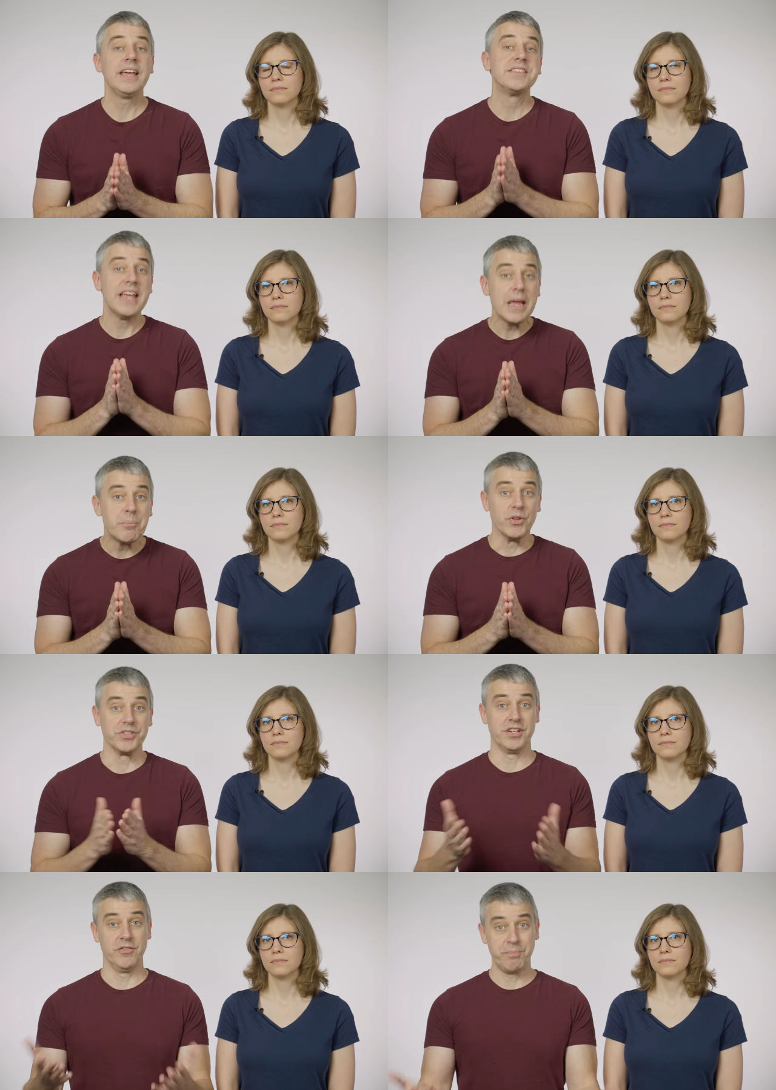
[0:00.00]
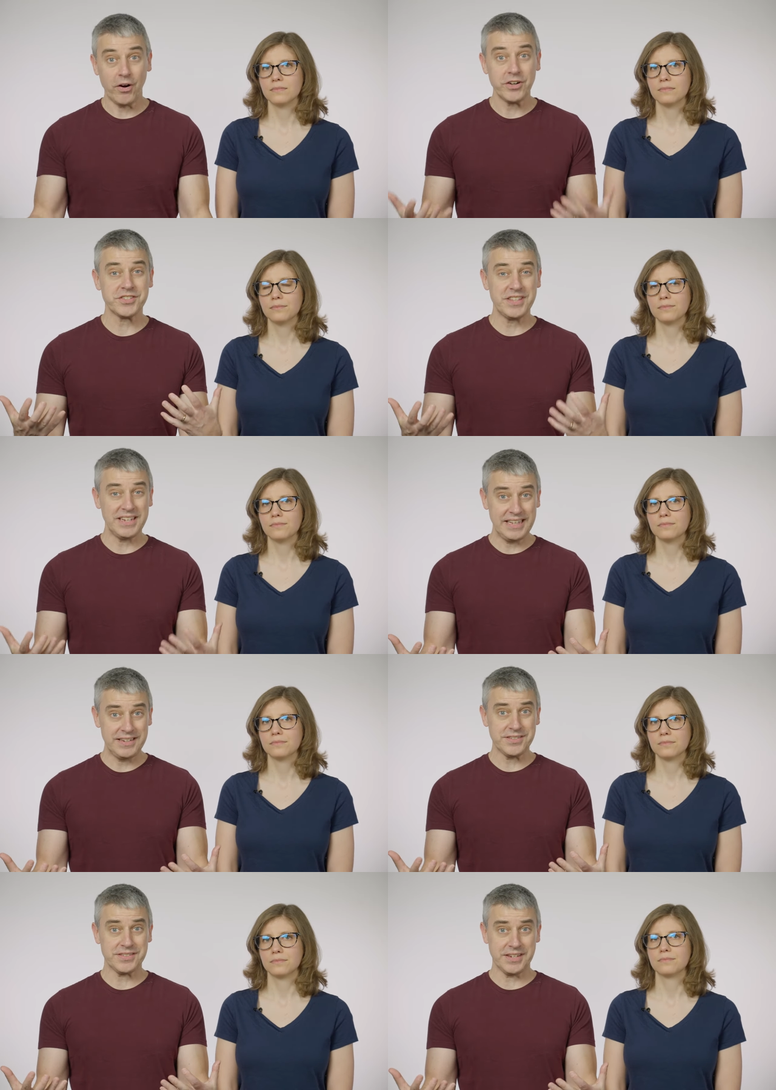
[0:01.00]
Speaker 1: examples of parts that
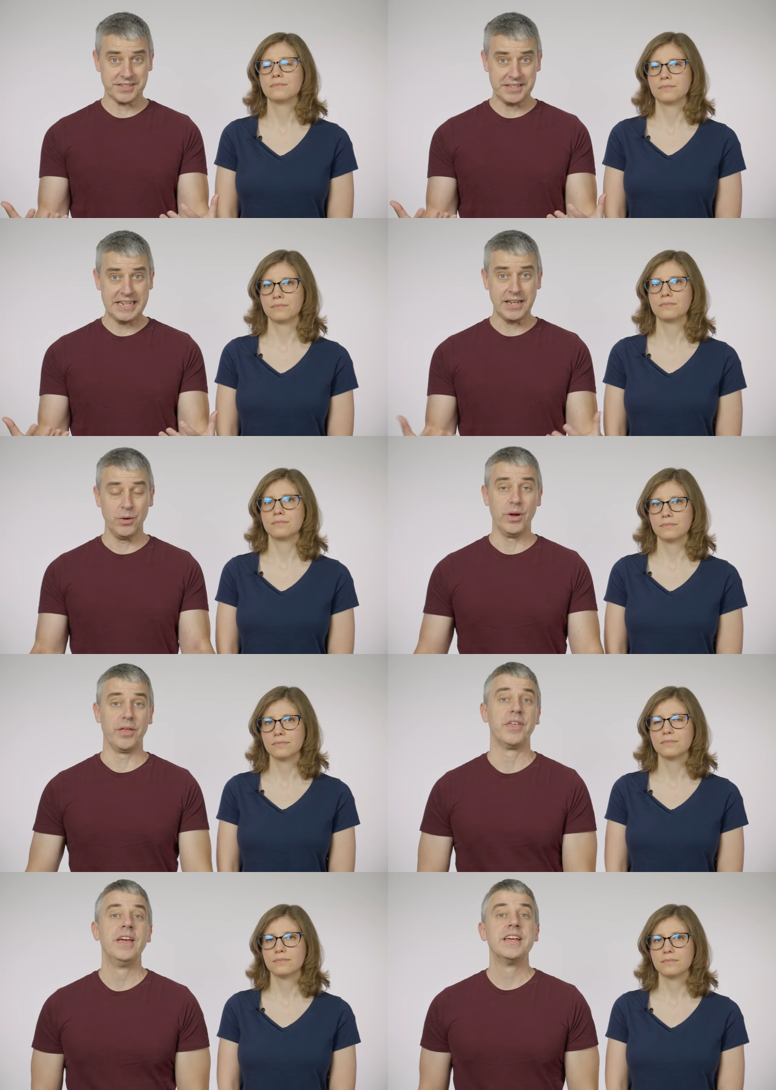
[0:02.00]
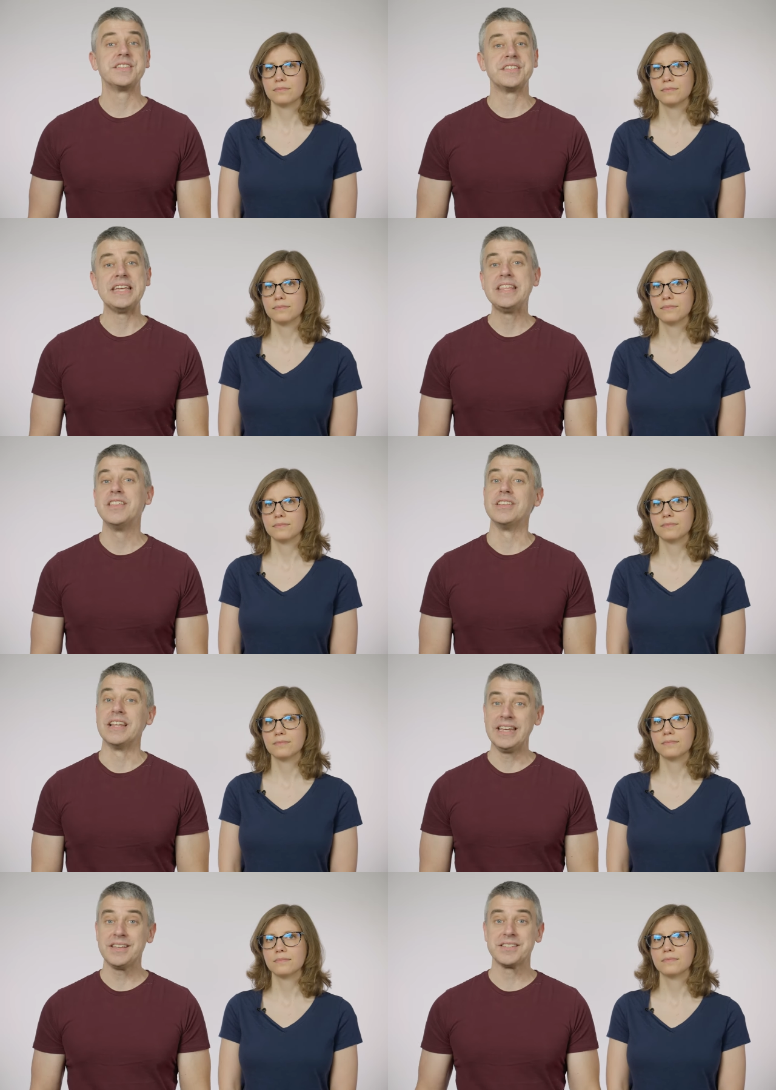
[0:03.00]
it is succeeding with, see the
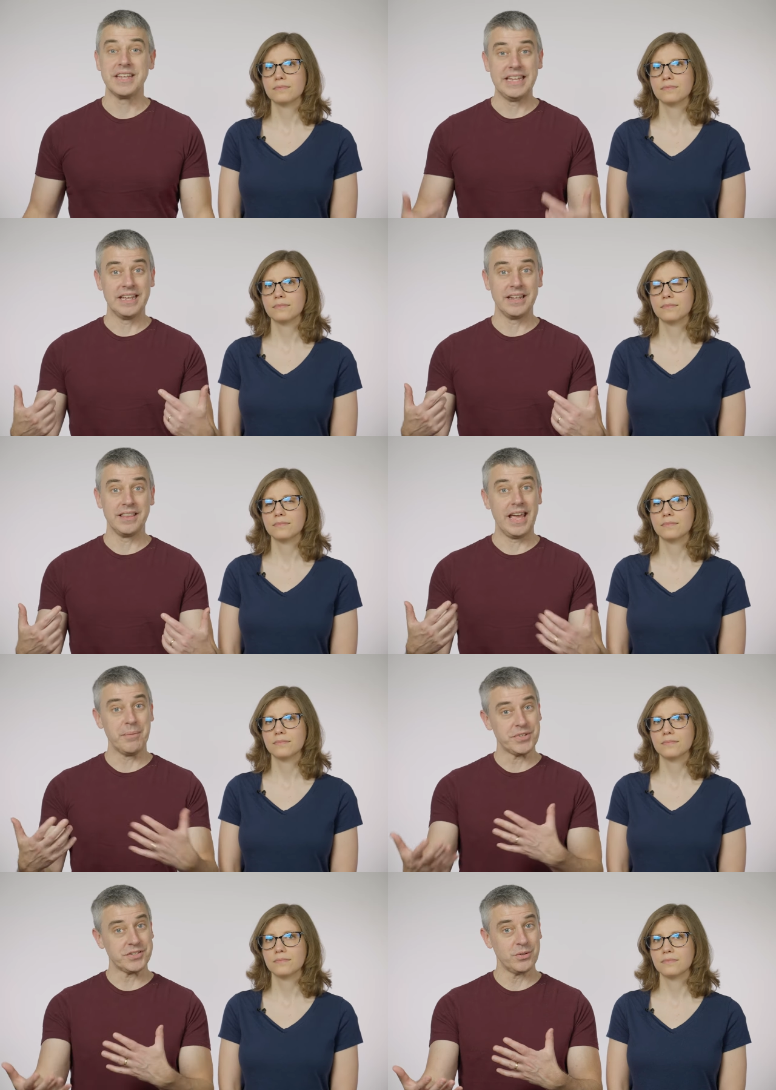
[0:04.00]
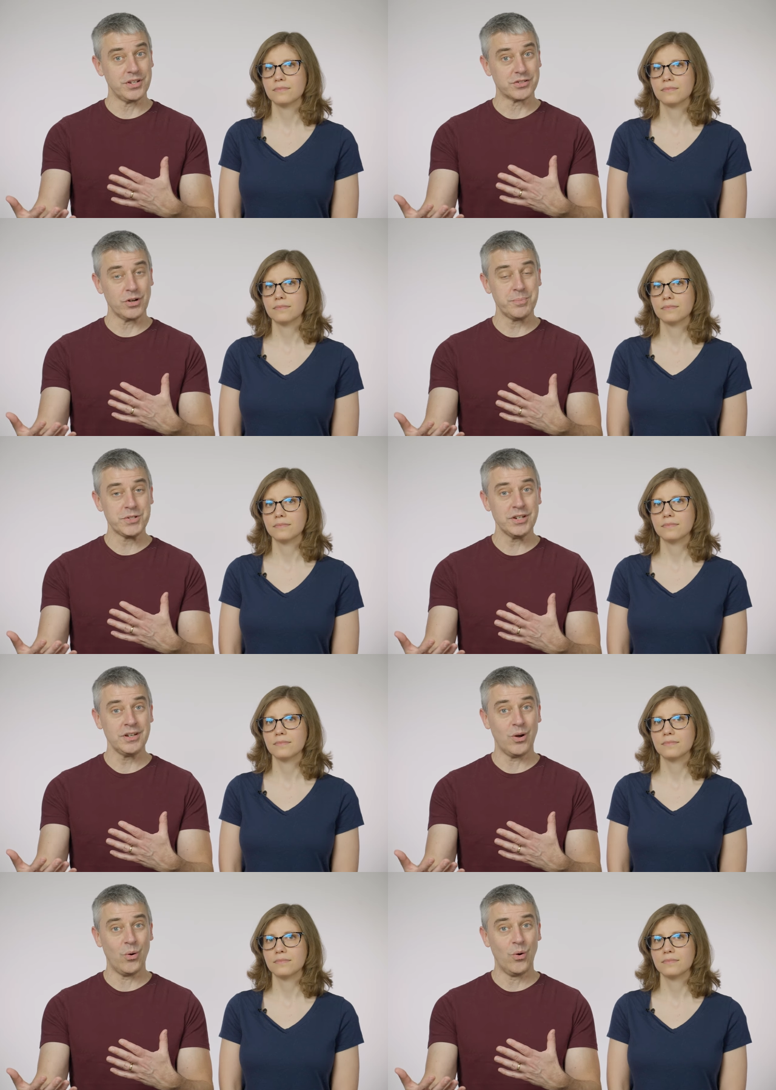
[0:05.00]
links in the episode
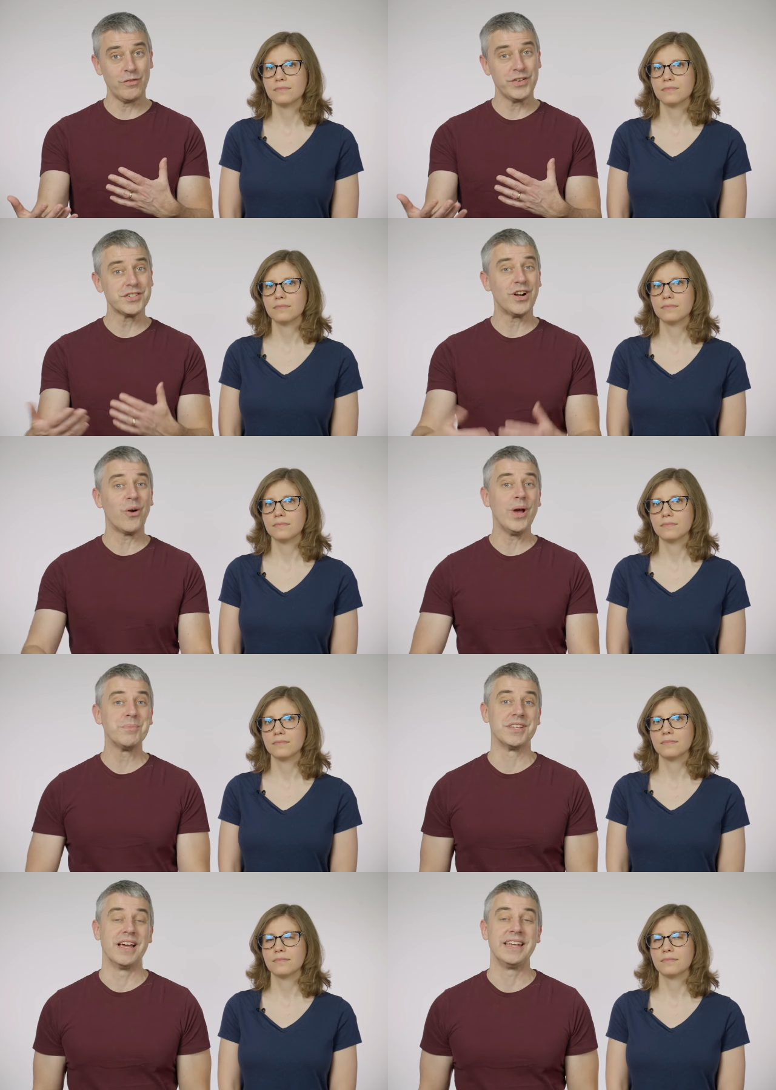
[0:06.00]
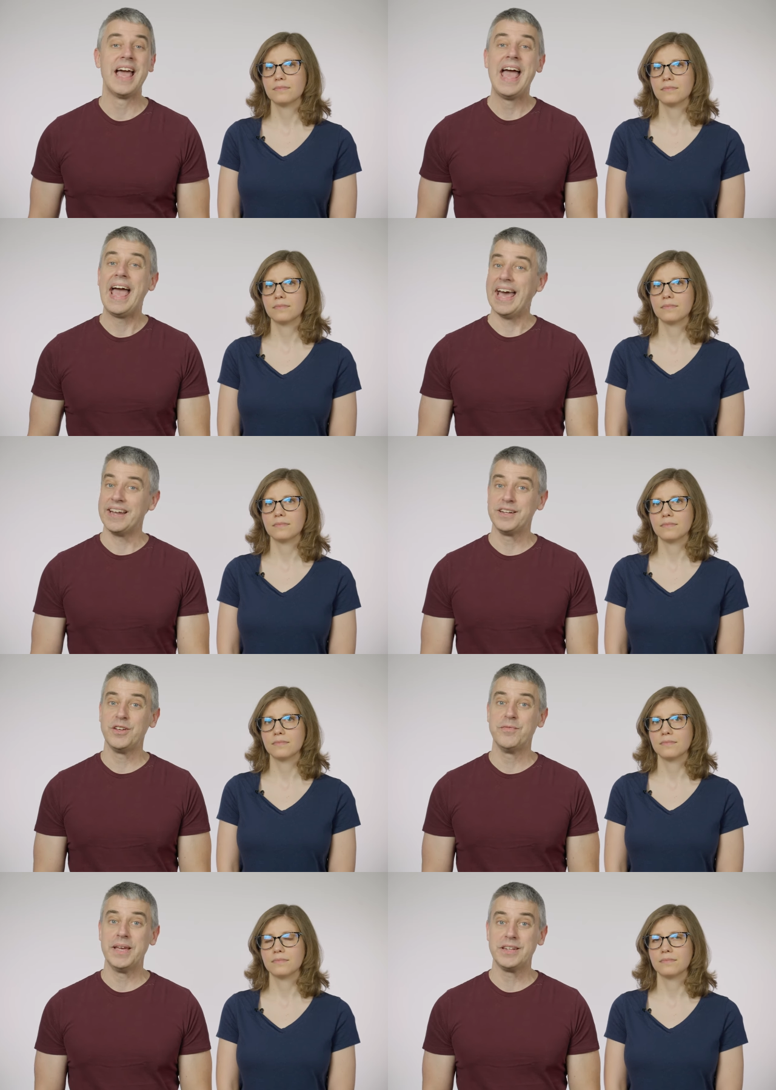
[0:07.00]
description or visit our website,
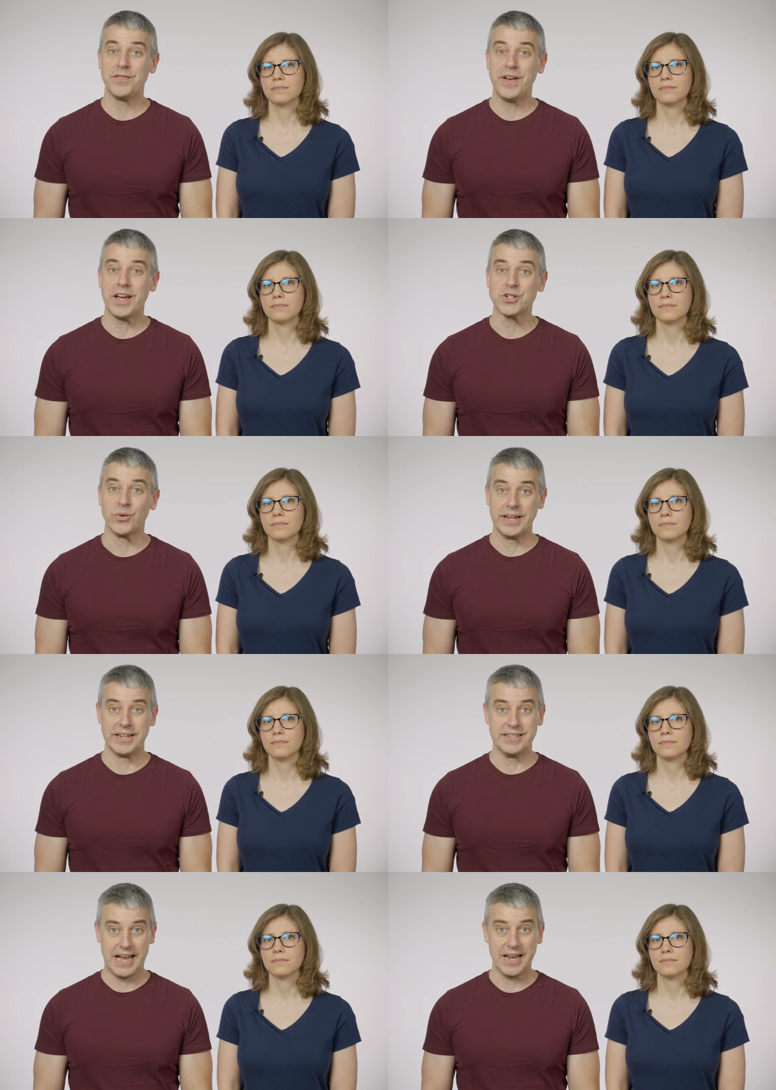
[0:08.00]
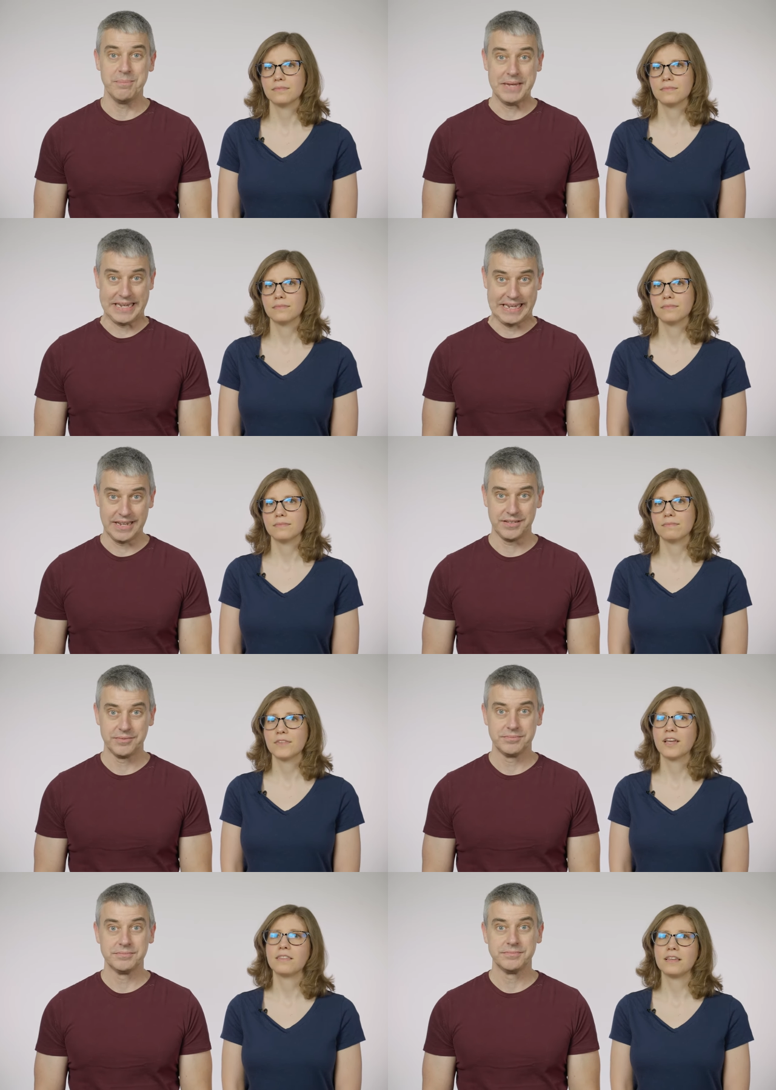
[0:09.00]
additivemanufacturing.media.
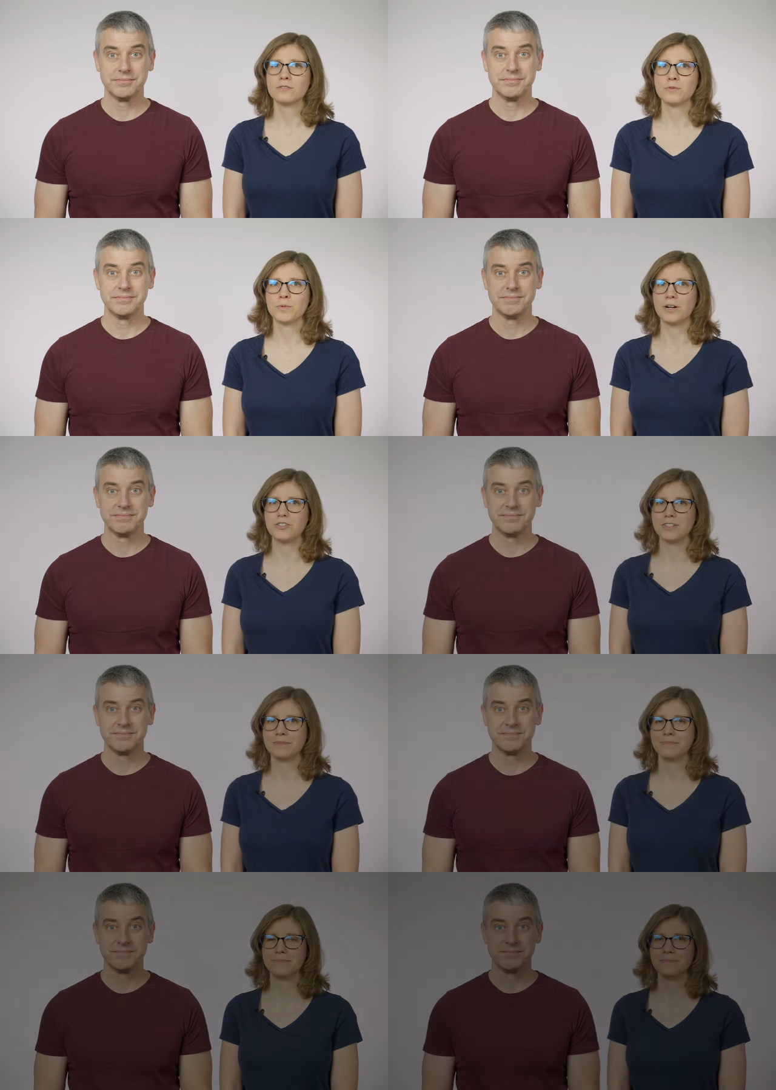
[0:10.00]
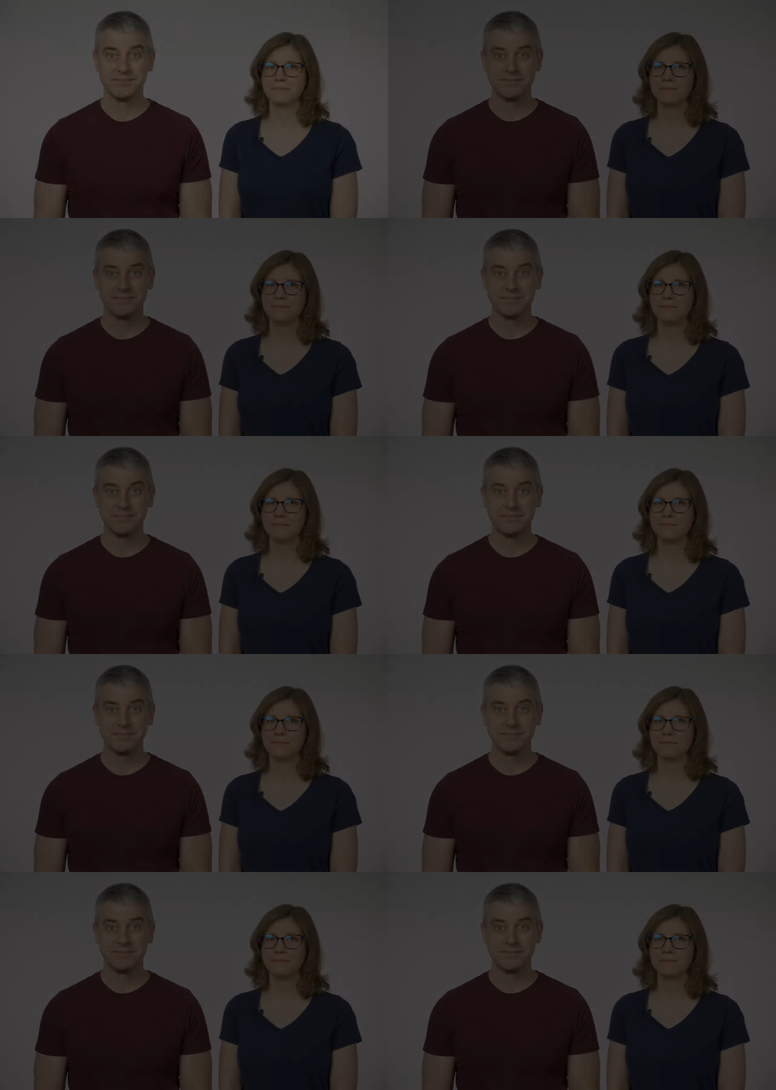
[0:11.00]
Speaker 2: Thanks for watching.